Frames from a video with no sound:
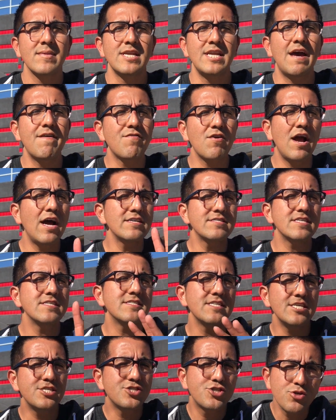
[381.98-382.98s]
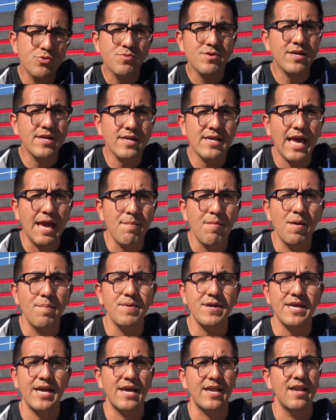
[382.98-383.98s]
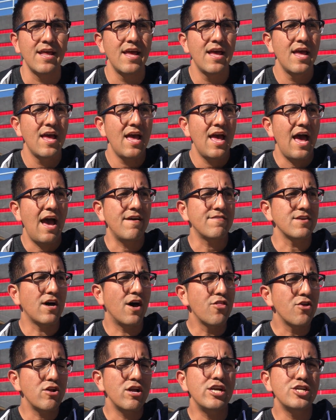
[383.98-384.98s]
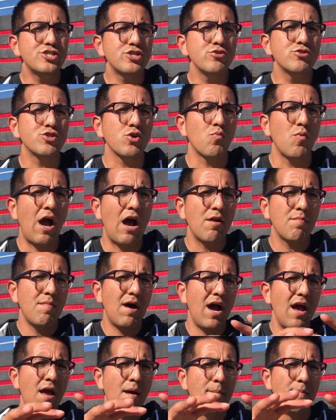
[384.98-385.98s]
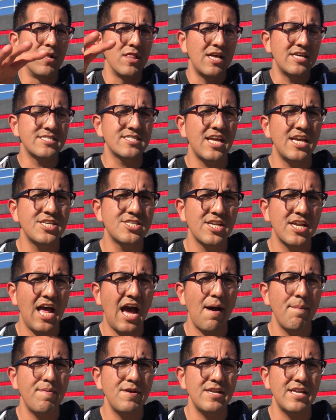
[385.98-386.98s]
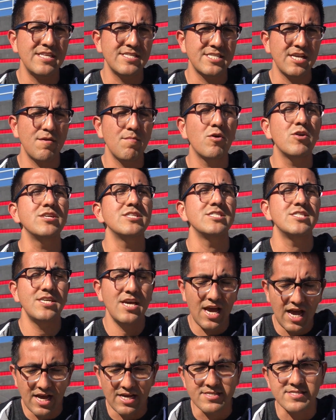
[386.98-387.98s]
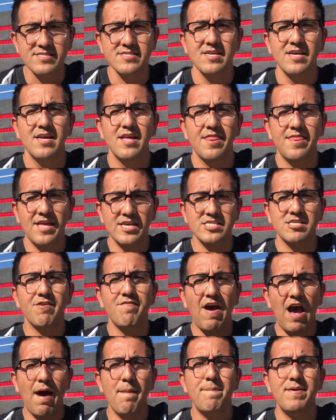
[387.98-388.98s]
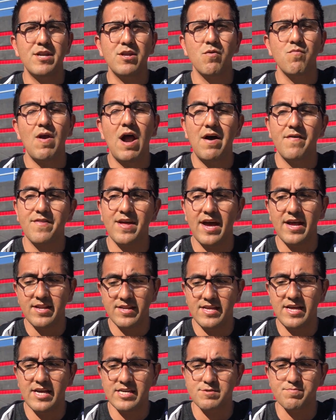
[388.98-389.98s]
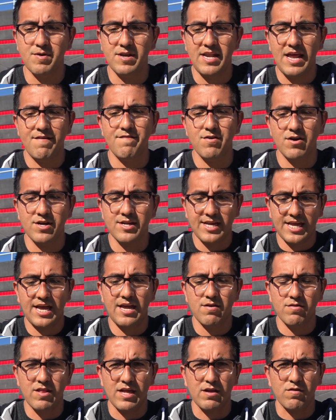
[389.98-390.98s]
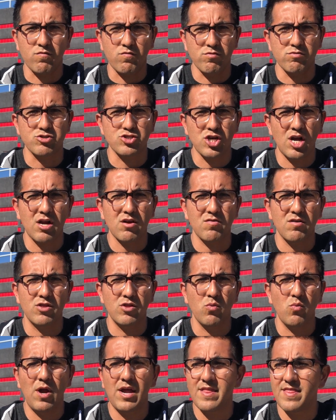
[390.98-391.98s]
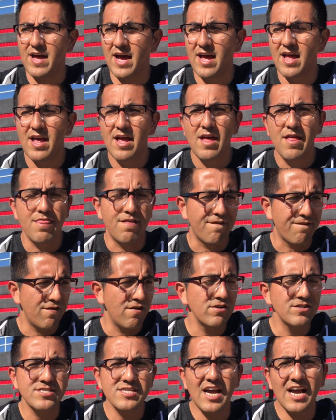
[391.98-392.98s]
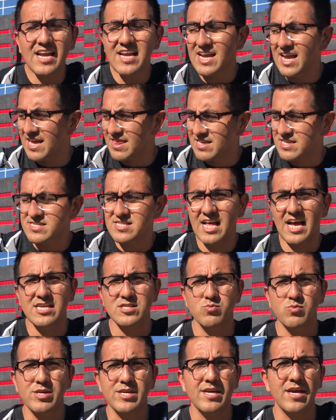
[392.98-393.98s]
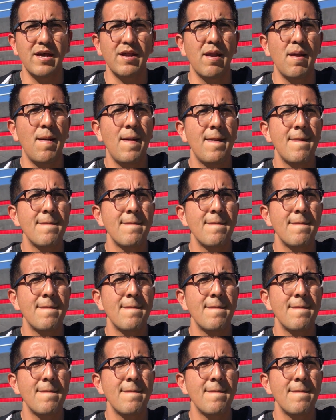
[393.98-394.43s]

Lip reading: Never has this issue came up again. Has other issues around my molestation happened in ceremonies? Yes. Things have happened around that, yes, but never again like root chakra in the way that the first night and this last weekend.